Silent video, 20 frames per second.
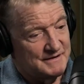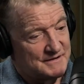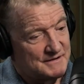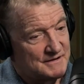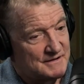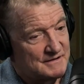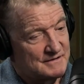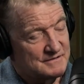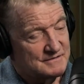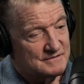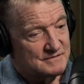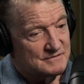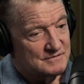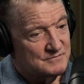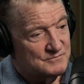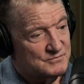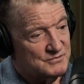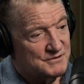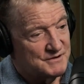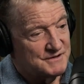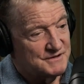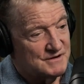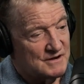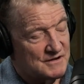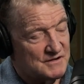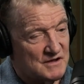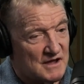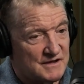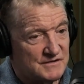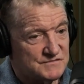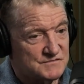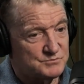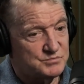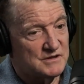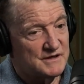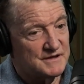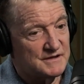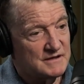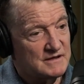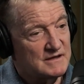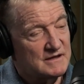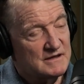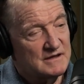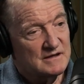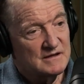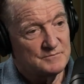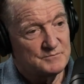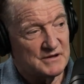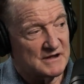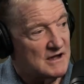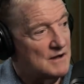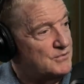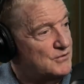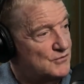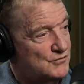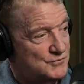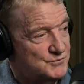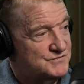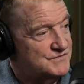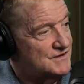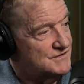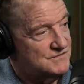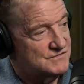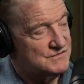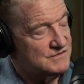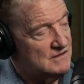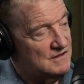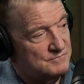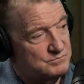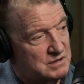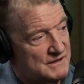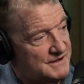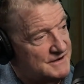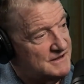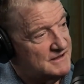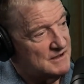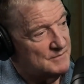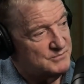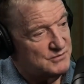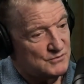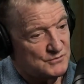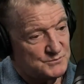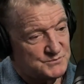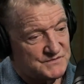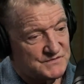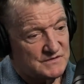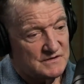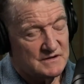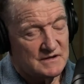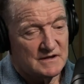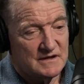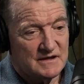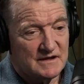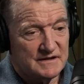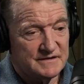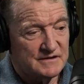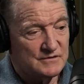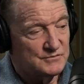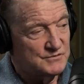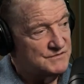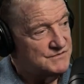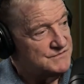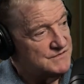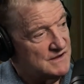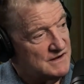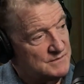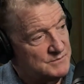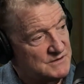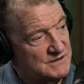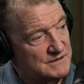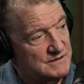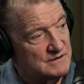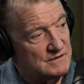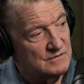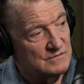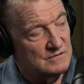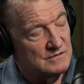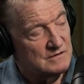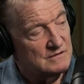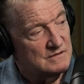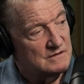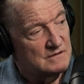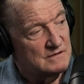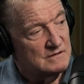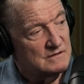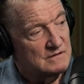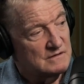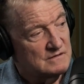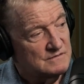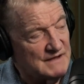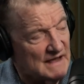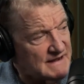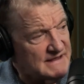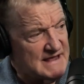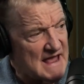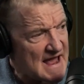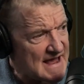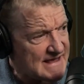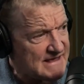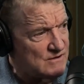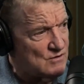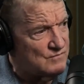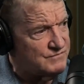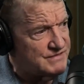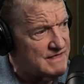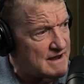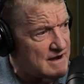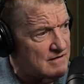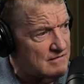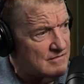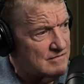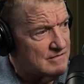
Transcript: I used to play pickup hoops. I just loved playing pickup hoops, and they would say to me, is that a Yankee over there?